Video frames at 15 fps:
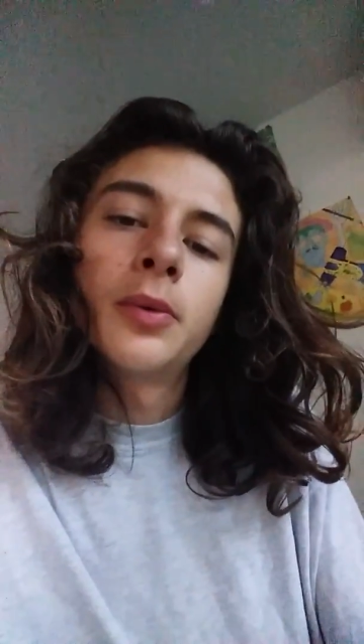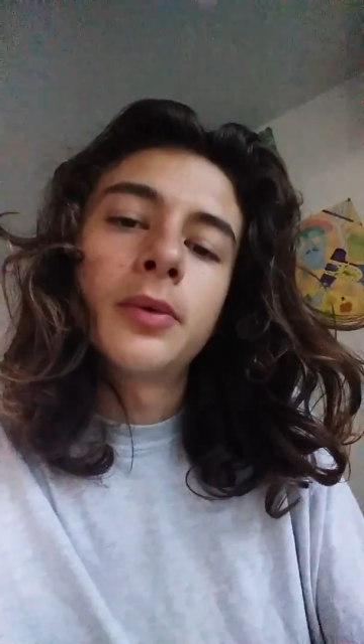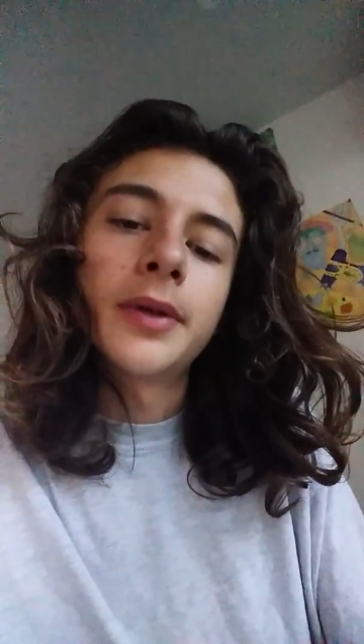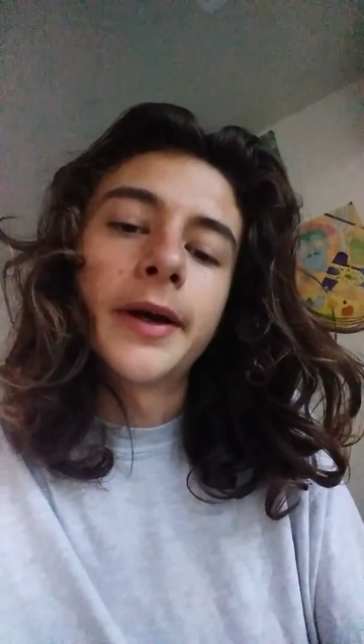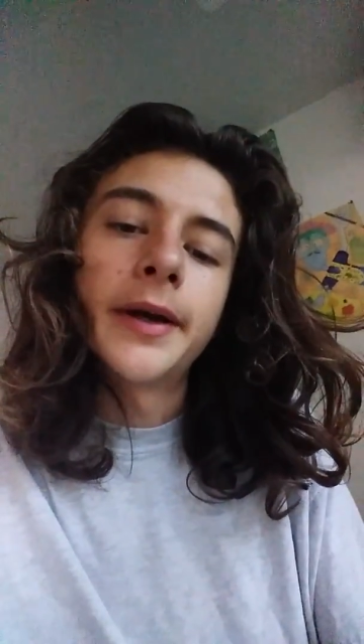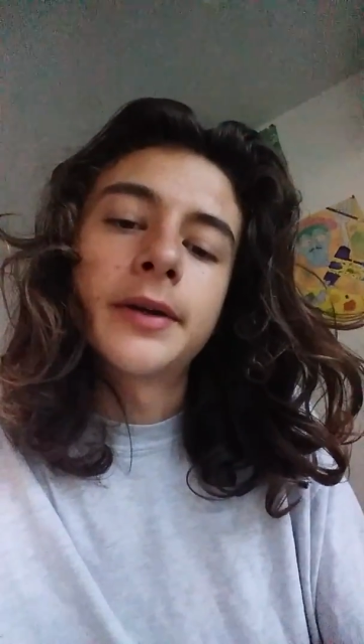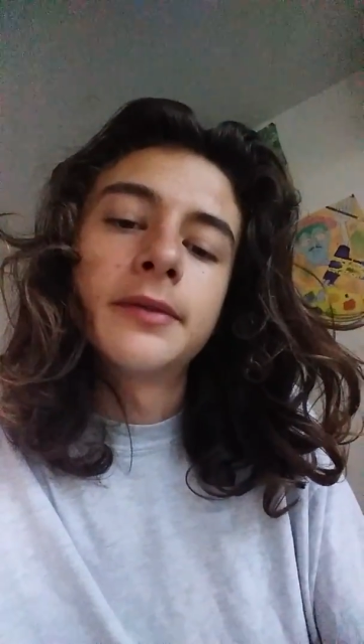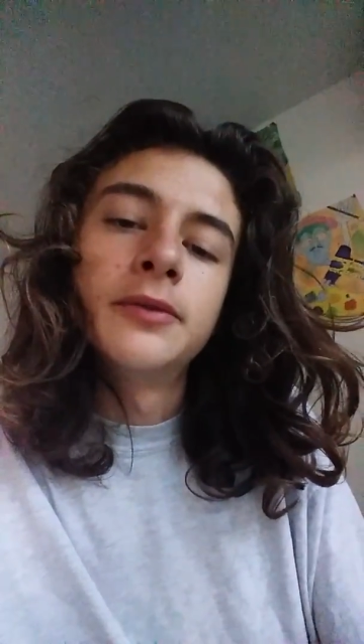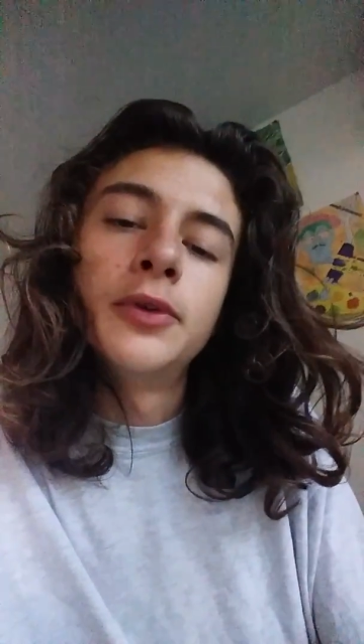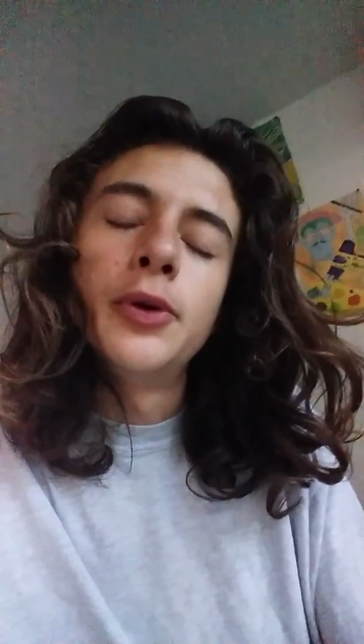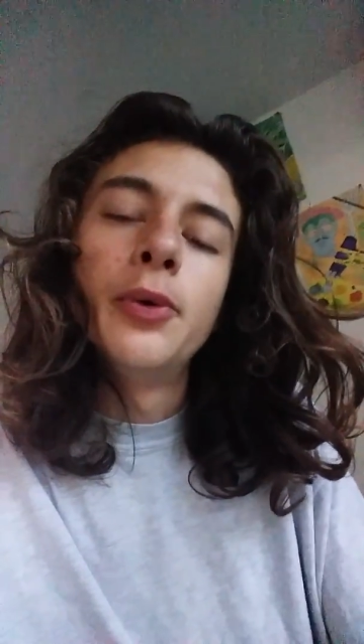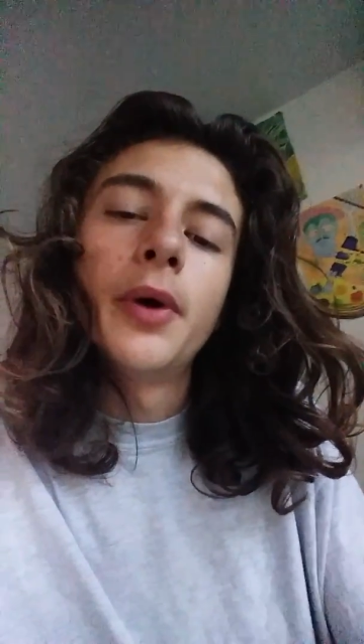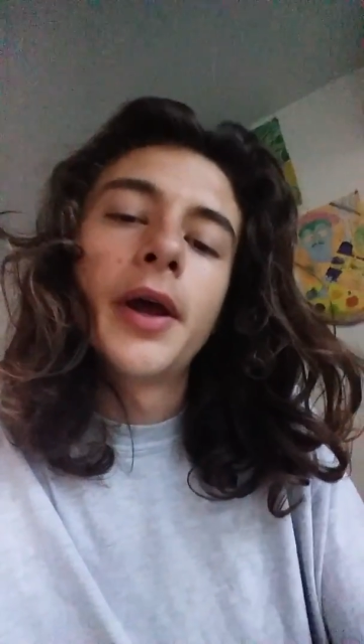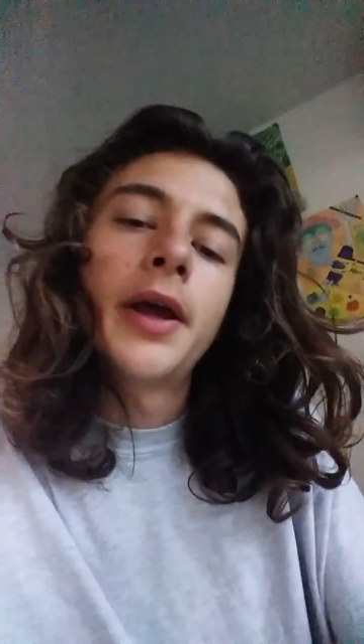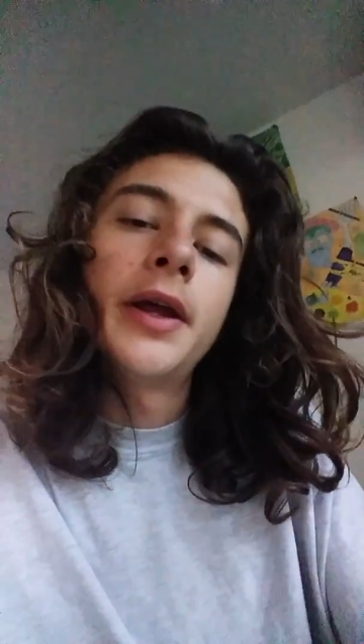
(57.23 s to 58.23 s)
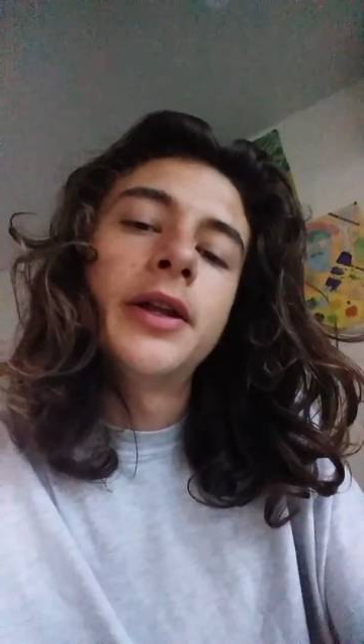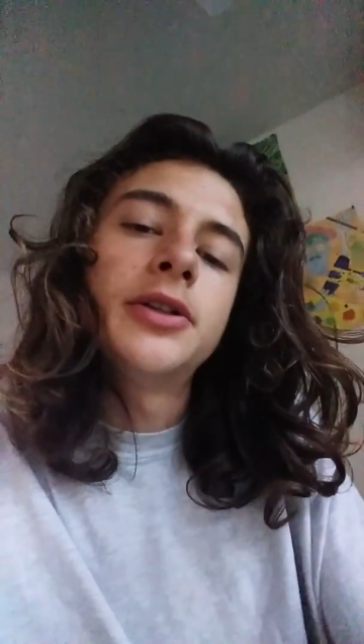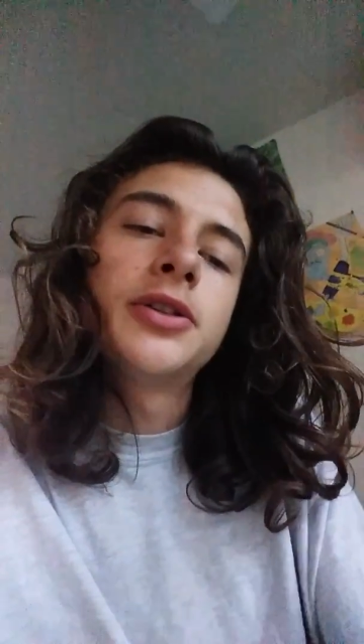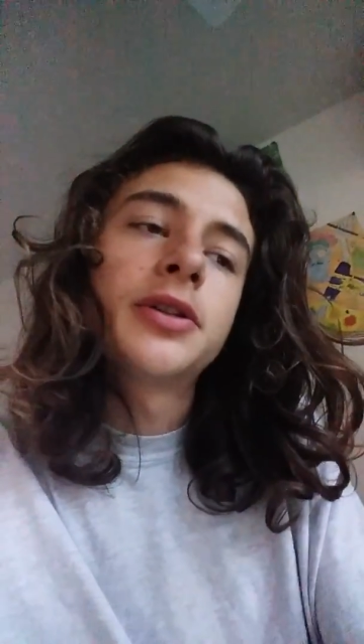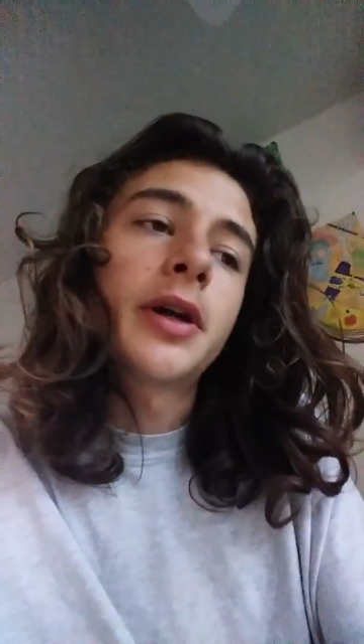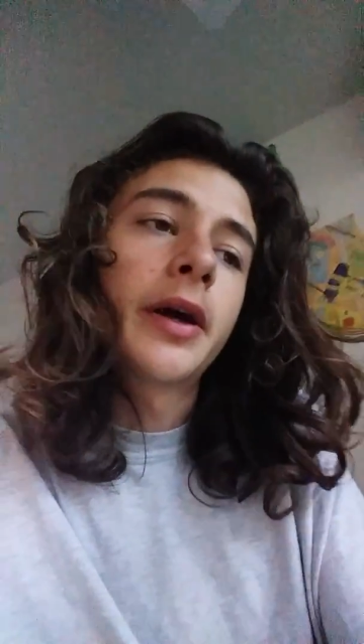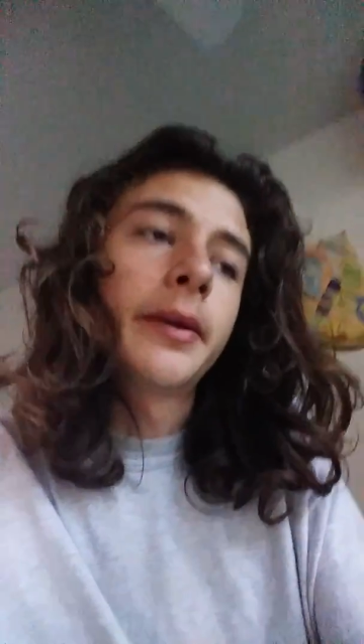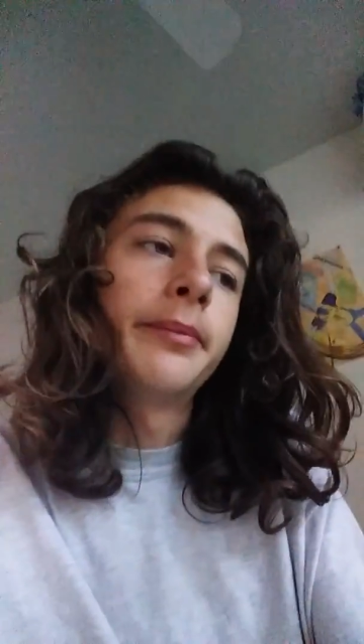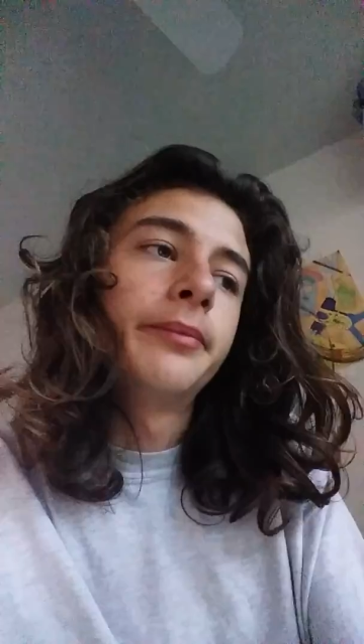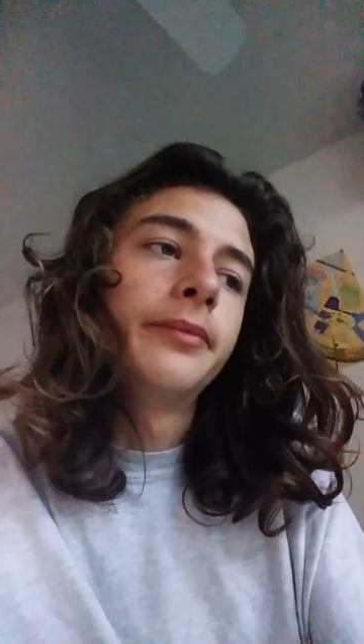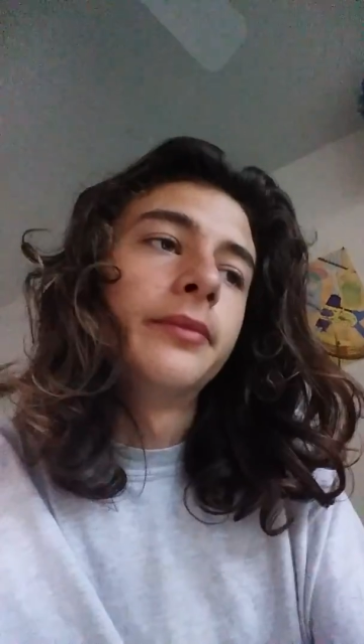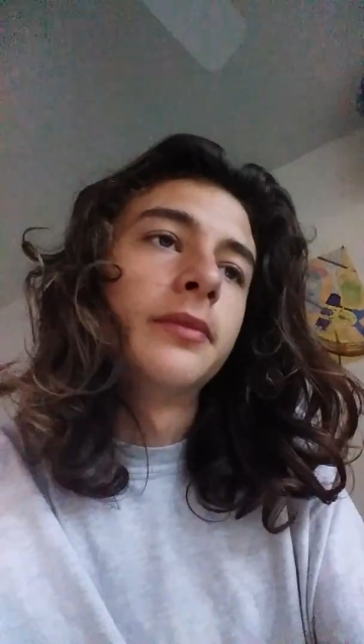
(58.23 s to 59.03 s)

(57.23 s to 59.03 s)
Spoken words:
like New Age type